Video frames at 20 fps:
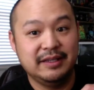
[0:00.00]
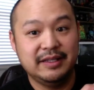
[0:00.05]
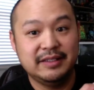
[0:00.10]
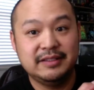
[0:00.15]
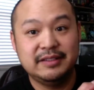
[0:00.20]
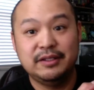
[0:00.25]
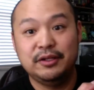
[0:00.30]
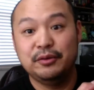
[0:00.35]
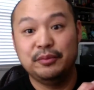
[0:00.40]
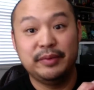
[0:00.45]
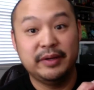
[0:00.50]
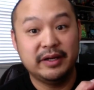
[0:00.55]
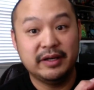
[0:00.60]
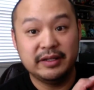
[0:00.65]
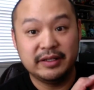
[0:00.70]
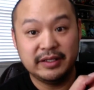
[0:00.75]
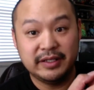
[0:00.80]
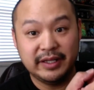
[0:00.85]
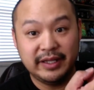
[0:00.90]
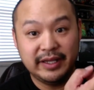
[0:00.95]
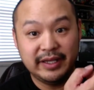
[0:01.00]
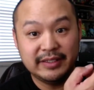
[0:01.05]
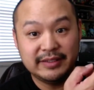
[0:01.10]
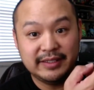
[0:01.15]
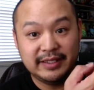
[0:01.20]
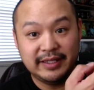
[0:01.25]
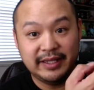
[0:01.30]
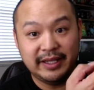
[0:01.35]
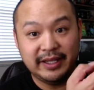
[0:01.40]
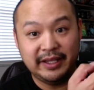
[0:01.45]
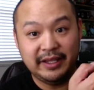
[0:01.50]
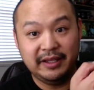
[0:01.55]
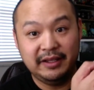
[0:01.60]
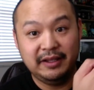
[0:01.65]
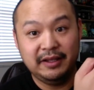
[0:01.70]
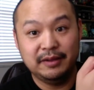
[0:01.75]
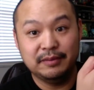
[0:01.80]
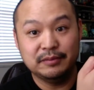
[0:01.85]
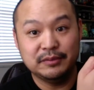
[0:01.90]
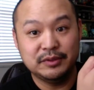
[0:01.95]
it's no better than the kickstand that
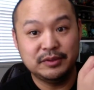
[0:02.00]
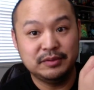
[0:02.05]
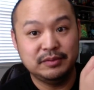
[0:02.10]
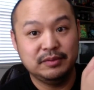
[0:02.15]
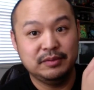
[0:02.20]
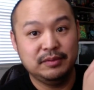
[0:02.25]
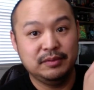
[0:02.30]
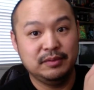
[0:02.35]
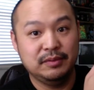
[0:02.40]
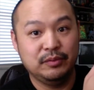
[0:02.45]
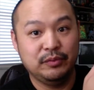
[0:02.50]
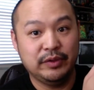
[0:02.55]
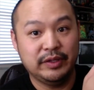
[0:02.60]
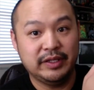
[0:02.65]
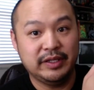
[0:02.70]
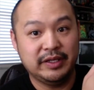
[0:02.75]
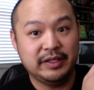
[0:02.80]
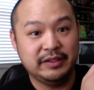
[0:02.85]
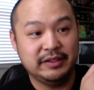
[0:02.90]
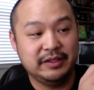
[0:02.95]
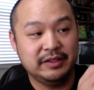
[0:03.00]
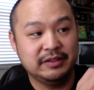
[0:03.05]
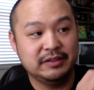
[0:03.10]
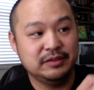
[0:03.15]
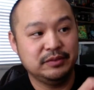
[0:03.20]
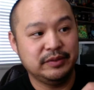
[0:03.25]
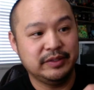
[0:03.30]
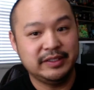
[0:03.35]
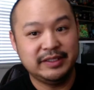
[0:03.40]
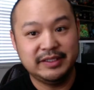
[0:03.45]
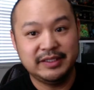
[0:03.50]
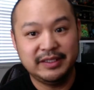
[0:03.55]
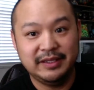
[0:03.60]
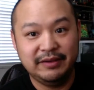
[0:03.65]
comes with the Nintendo Switch.